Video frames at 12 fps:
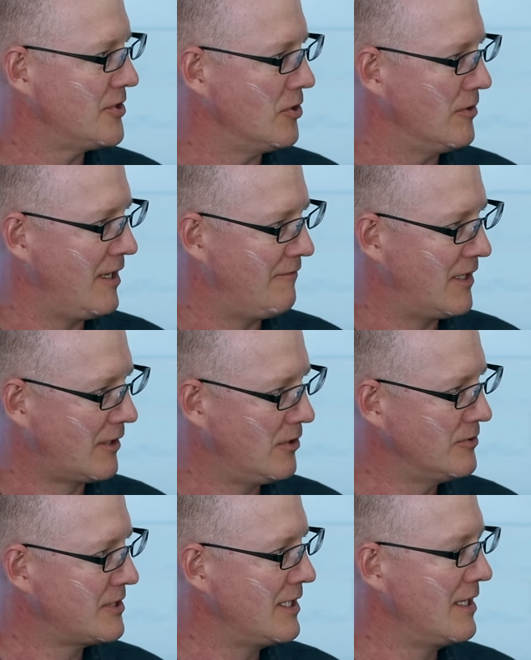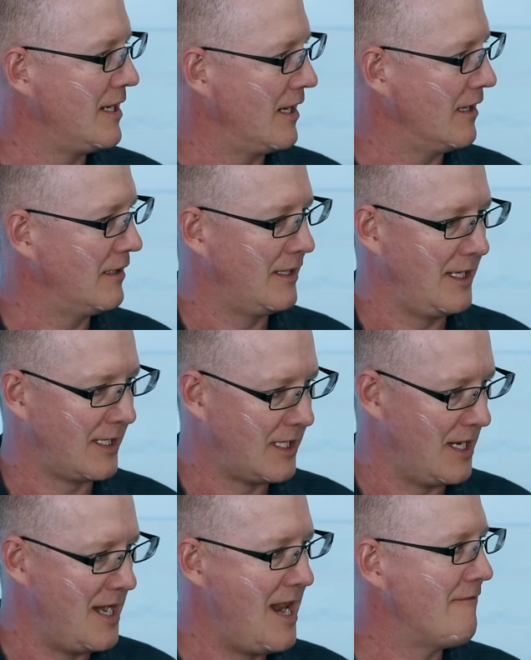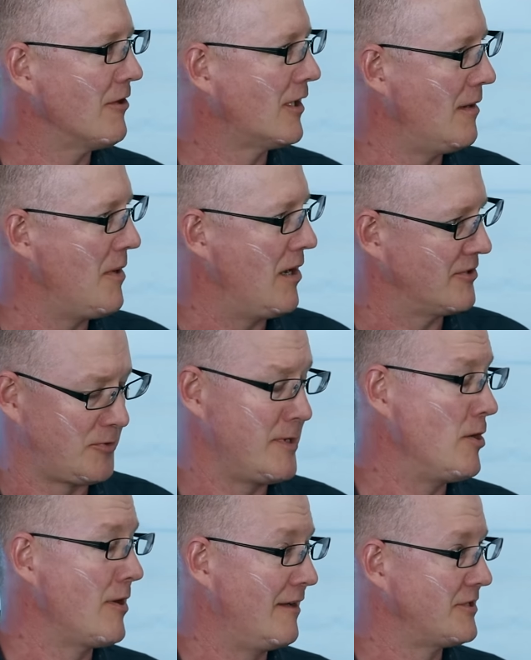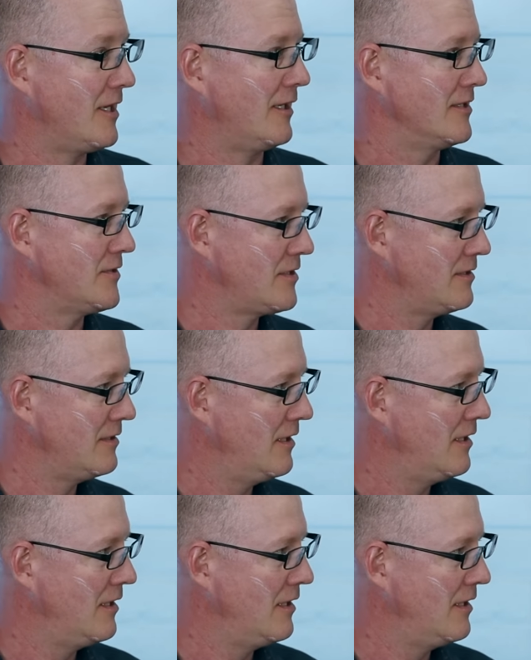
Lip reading: So if it goes in there, it can never come out. So we don't have seconds.